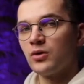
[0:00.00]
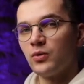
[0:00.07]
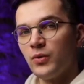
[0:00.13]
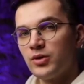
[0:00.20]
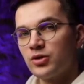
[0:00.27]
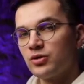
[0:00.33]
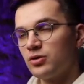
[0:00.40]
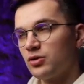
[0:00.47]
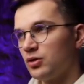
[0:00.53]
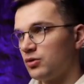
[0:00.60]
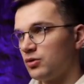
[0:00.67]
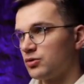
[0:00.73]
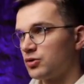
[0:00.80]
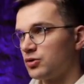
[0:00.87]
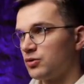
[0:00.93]
which
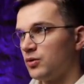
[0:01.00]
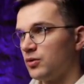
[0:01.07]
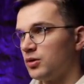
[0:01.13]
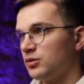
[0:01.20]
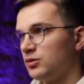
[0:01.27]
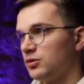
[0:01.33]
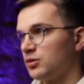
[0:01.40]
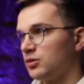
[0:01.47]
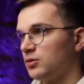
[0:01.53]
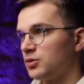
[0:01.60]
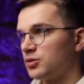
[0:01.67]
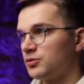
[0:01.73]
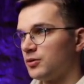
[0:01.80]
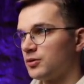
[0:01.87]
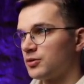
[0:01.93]
nodes you want,
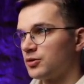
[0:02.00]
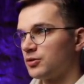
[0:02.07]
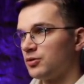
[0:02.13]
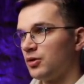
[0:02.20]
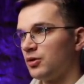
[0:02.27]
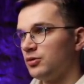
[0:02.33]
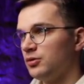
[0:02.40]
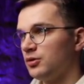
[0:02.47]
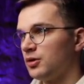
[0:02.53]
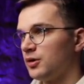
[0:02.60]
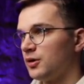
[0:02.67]
which ones you don't,